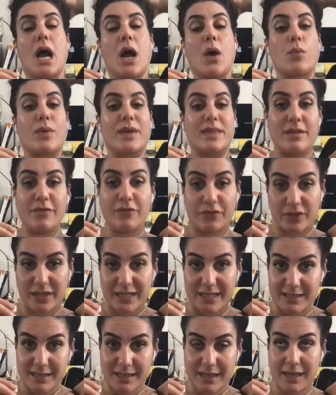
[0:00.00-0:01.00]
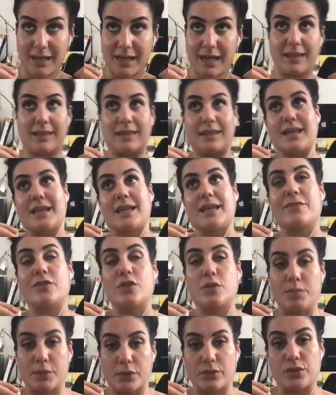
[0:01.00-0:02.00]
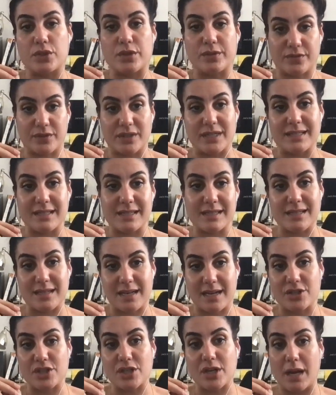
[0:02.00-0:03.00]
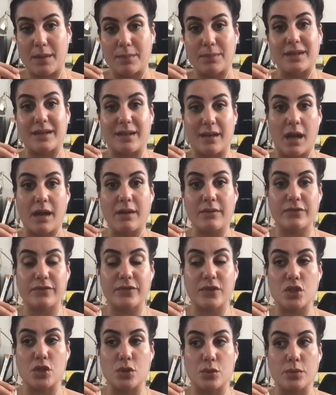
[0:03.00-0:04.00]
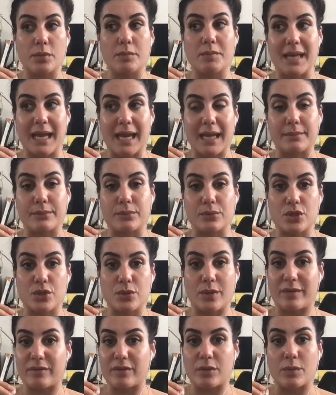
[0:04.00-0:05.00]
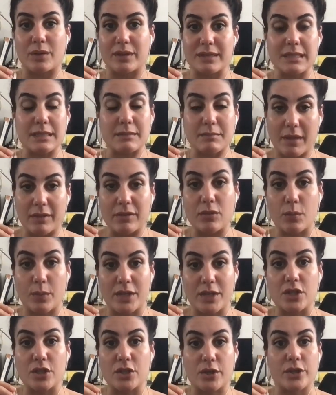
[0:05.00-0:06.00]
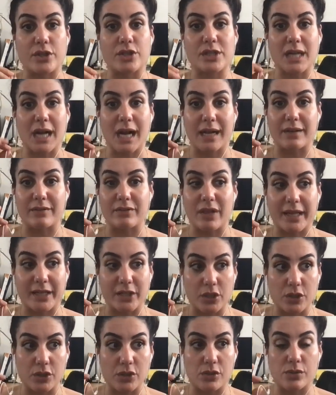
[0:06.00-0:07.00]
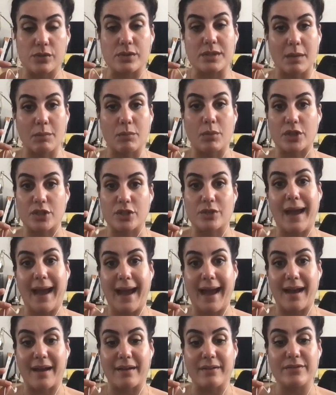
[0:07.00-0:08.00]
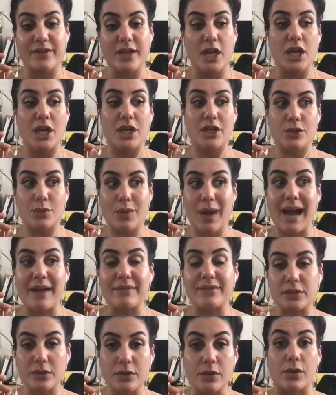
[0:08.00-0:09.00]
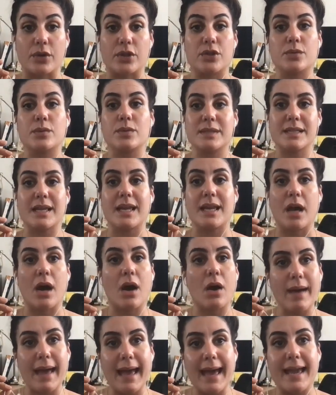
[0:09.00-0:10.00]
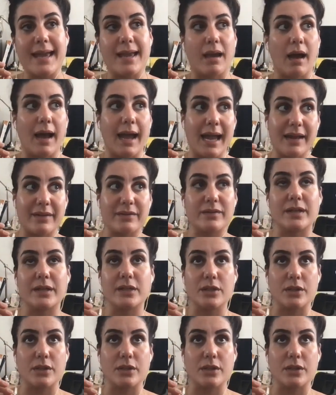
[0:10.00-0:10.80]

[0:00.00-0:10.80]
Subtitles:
With the freezer, I think if you build your freezer stash up enough, you will be able to every once a month when you go to kind of like use up what you have, you'll have a look, you'll see, oh, hey, I have,